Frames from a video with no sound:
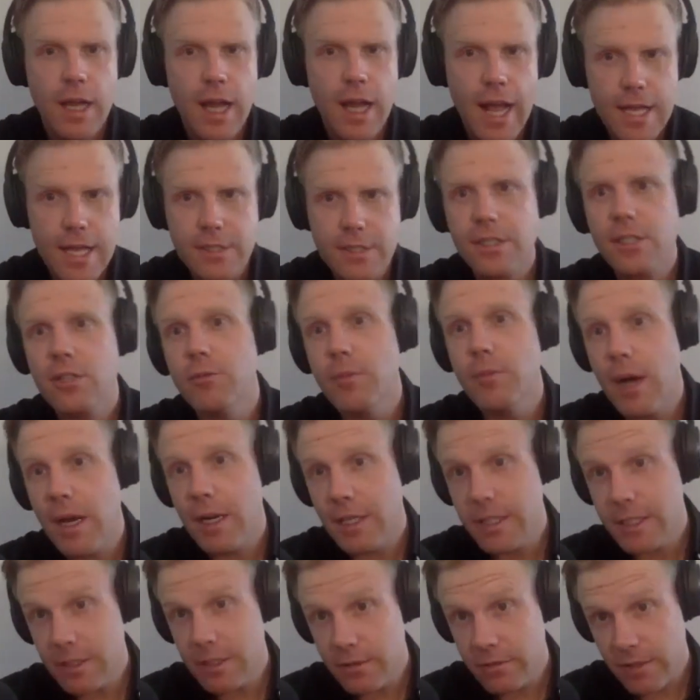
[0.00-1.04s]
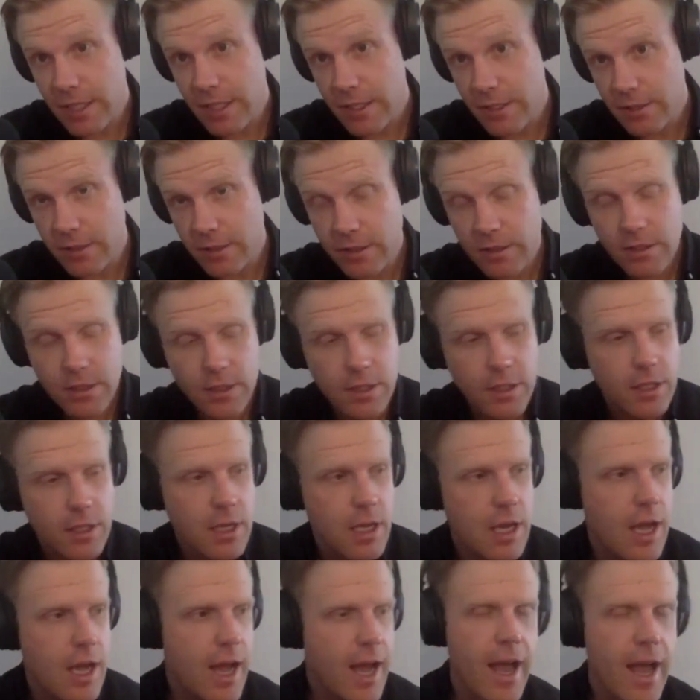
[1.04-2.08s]
as a commodity investor,
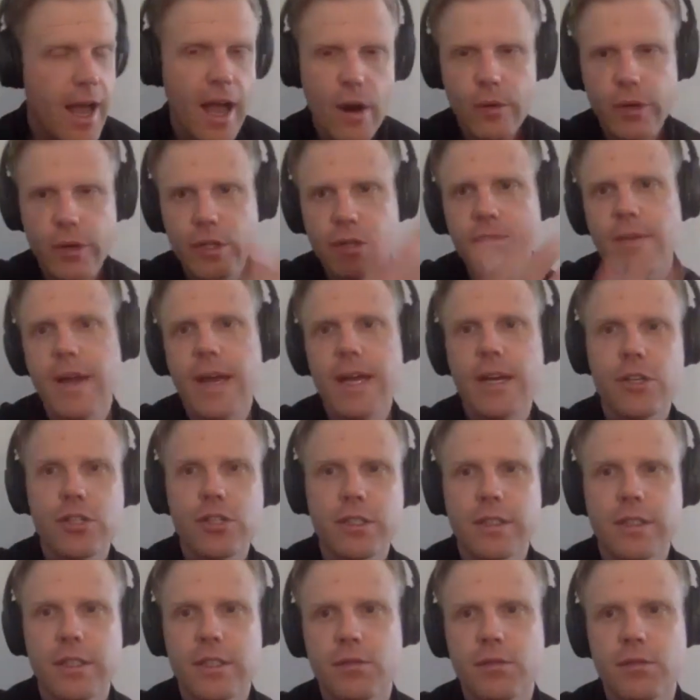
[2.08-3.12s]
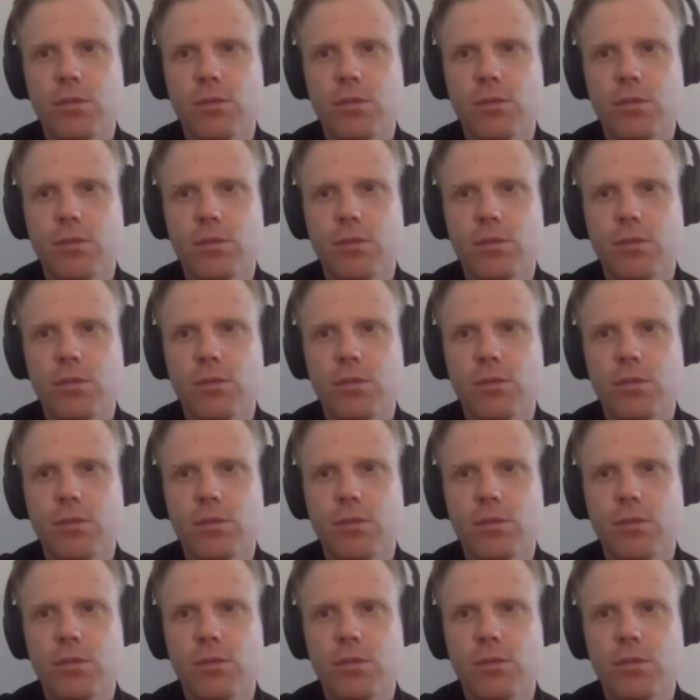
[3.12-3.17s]
how are you managing this?